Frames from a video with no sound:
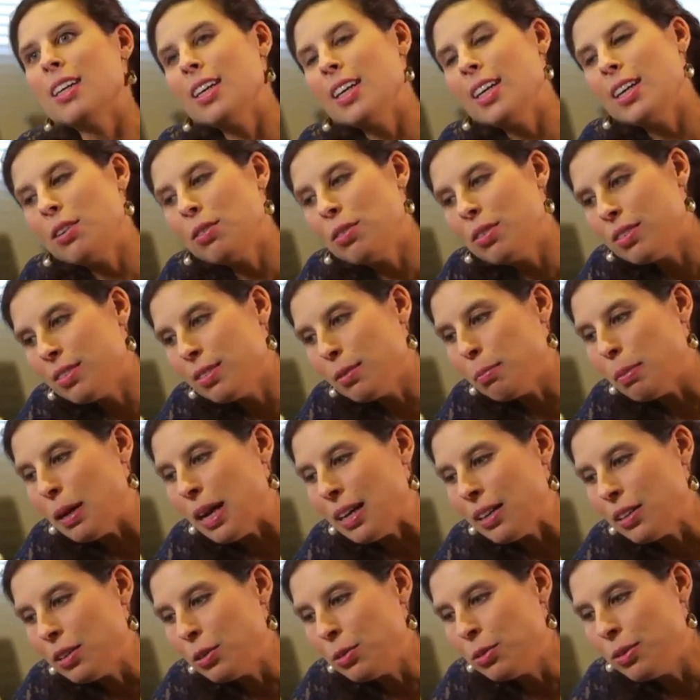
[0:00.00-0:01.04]
it was
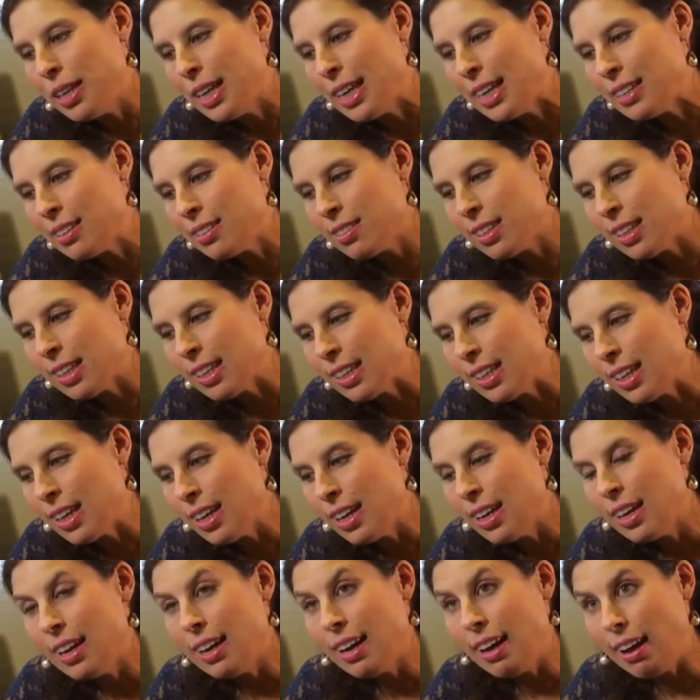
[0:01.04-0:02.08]
about creating
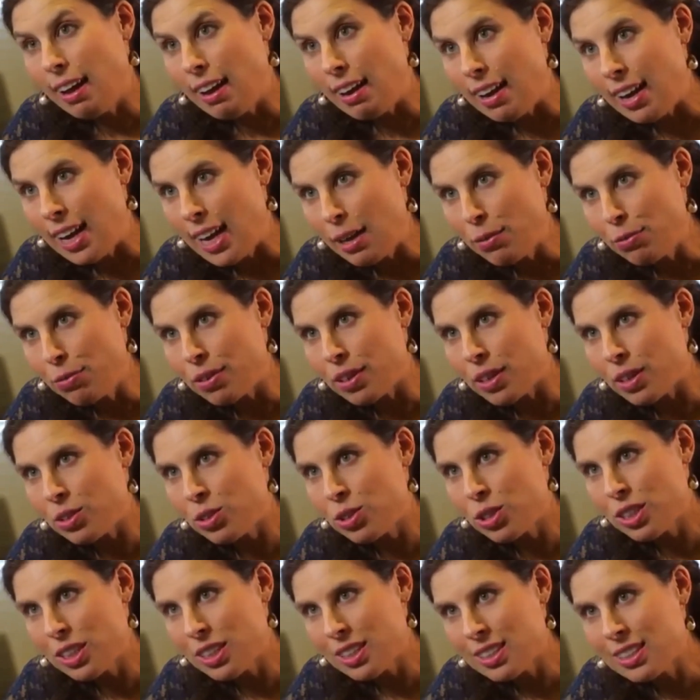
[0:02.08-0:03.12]
a
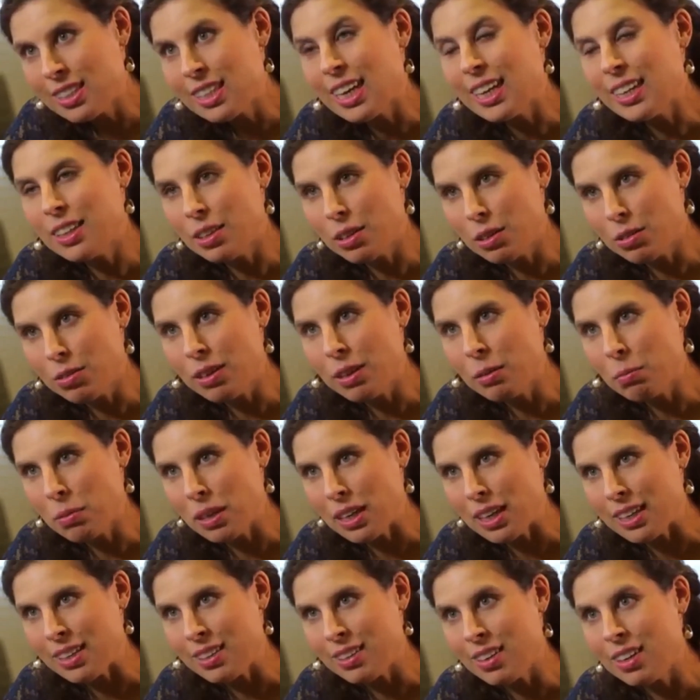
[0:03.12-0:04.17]
leverage inside the
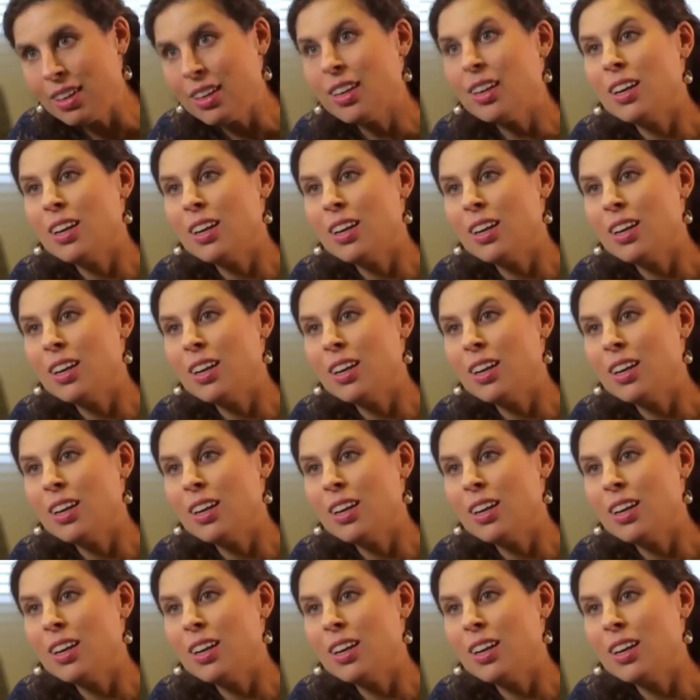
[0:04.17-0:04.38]
Kremlin